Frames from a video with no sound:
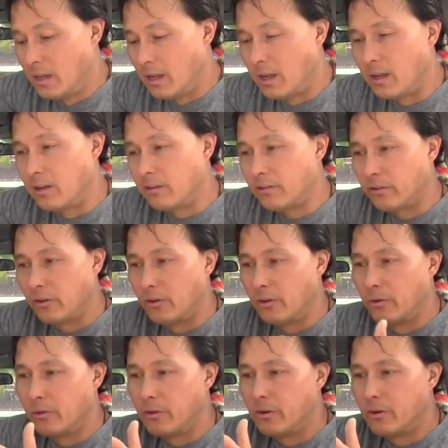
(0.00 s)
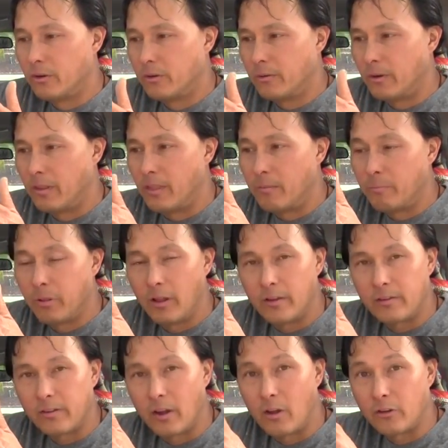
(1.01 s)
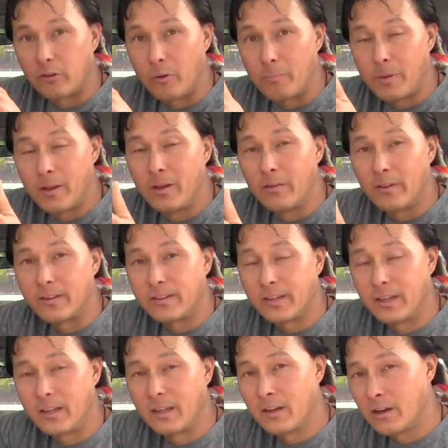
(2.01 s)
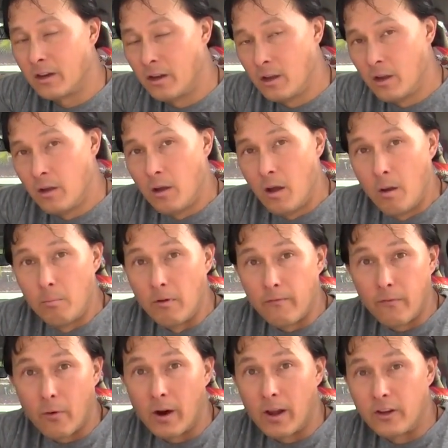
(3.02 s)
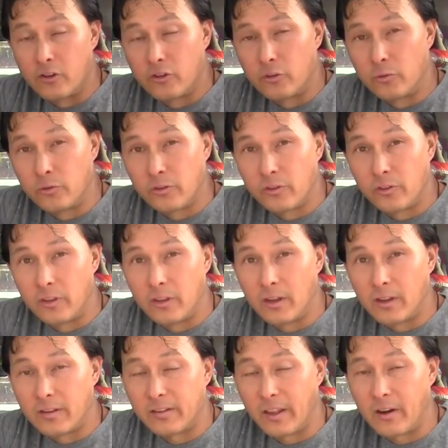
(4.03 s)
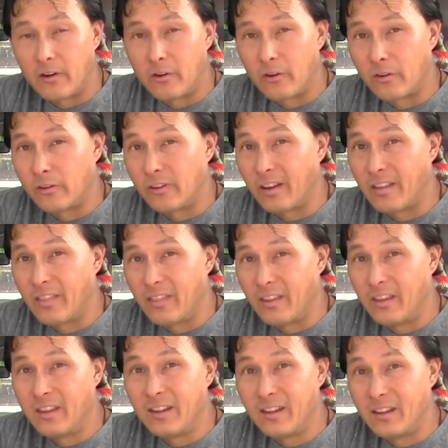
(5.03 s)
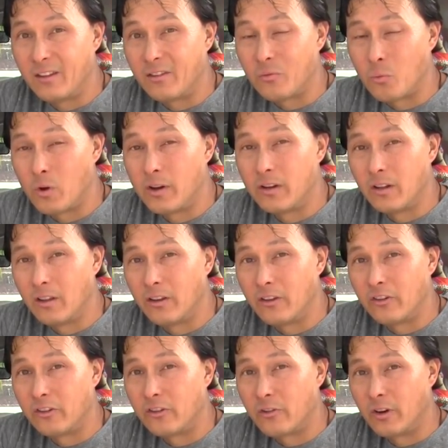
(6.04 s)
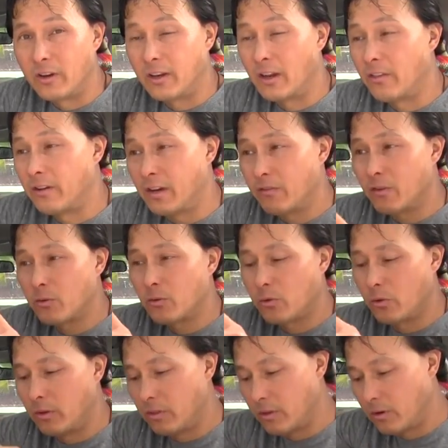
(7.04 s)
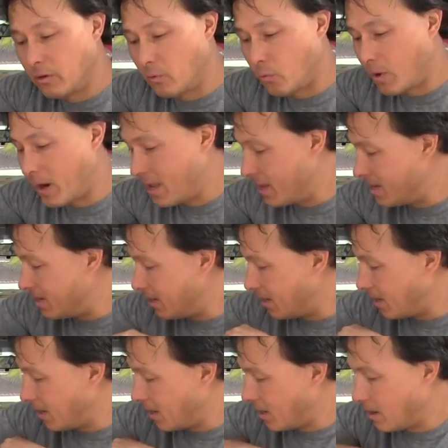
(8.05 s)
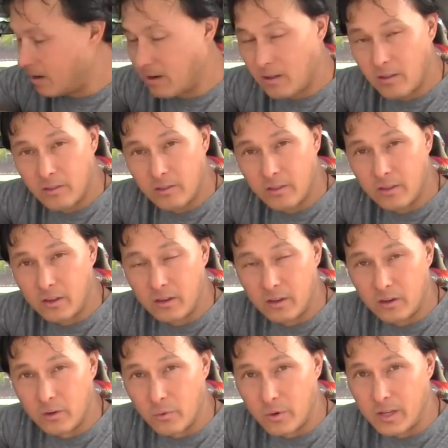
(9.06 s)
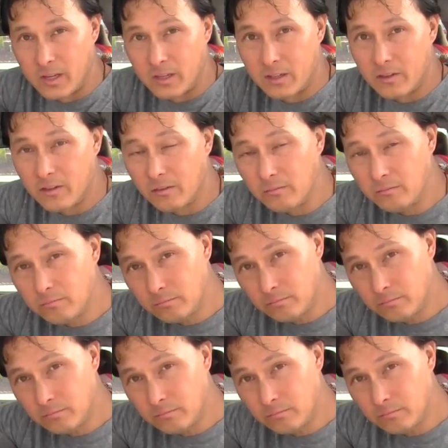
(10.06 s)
and so, you know, and then plus I also peel the skin before I juice the uh, centers, and it is one delicious drink. Now, the difference between the red and the greens